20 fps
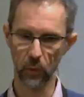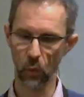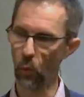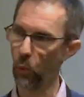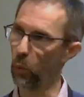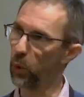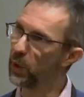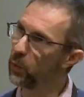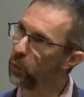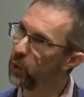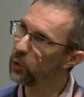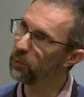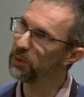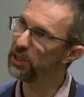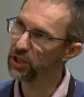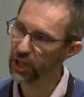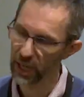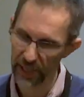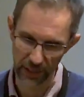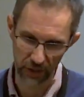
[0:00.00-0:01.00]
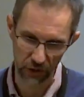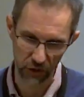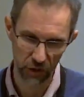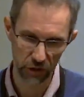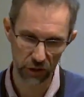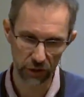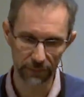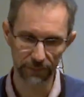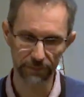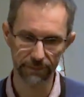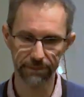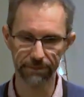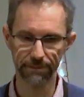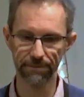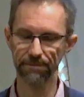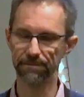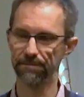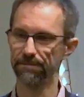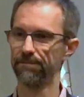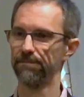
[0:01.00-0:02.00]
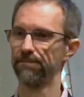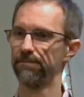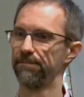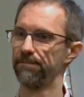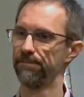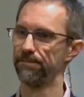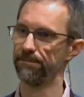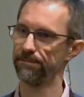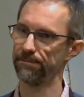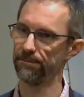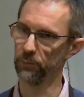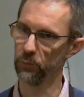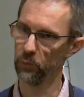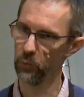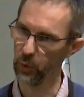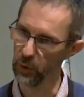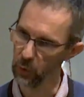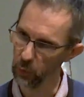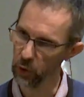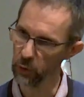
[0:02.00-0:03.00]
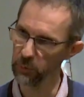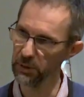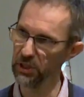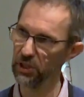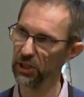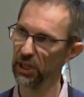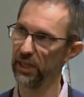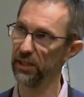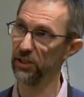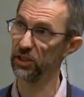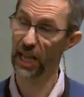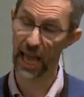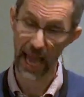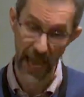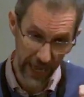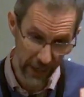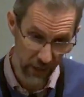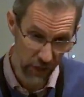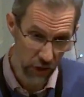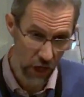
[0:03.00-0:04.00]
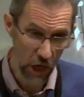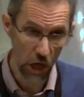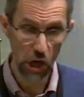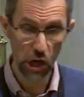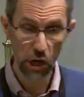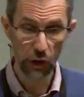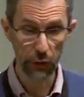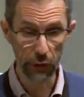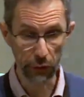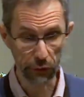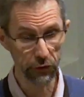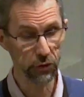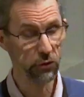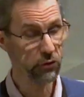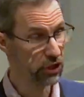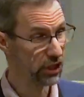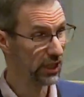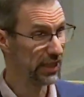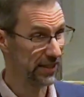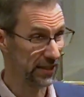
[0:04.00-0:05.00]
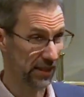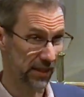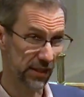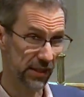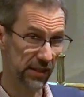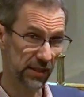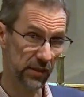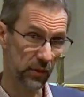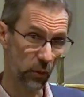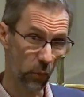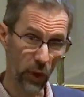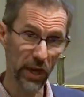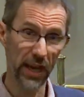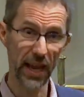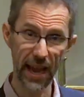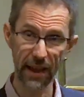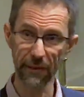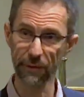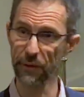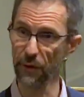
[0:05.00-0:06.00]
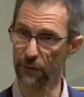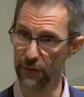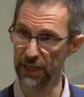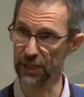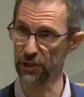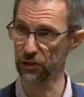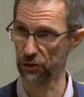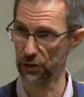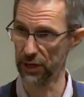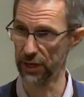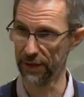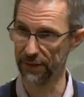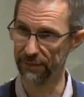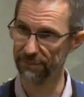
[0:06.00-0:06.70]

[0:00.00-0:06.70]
We will be changed. We will be changed. And through Jesus, we have the victory.